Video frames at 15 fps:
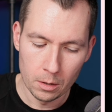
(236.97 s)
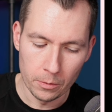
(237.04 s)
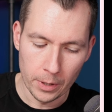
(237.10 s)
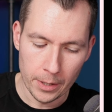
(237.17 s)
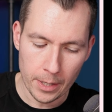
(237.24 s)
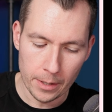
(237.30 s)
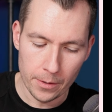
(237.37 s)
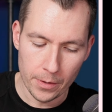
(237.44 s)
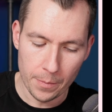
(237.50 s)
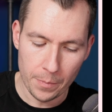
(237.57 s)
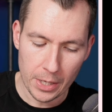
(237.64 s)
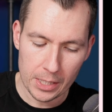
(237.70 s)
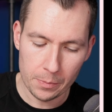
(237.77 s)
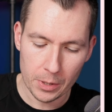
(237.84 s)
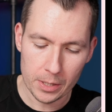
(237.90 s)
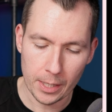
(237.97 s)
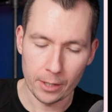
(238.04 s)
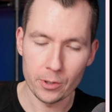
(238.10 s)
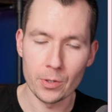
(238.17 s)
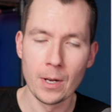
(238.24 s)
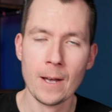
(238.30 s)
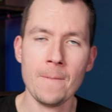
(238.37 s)
right under the basement
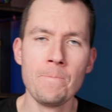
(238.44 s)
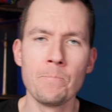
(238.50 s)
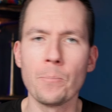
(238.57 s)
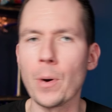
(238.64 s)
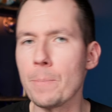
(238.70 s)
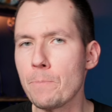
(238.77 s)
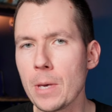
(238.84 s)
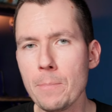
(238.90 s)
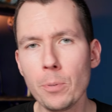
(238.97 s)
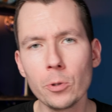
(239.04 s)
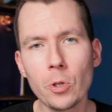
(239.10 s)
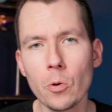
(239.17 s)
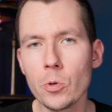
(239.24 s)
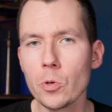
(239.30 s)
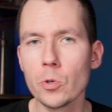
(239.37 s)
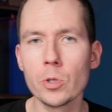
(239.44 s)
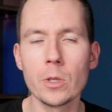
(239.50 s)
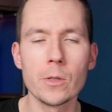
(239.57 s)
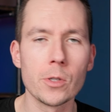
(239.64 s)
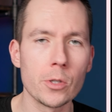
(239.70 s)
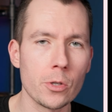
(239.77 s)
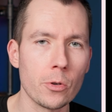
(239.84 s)
section, but people don't
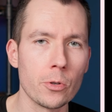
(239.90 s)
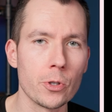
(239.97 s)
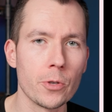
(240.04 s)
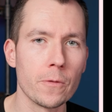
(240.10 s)
usually search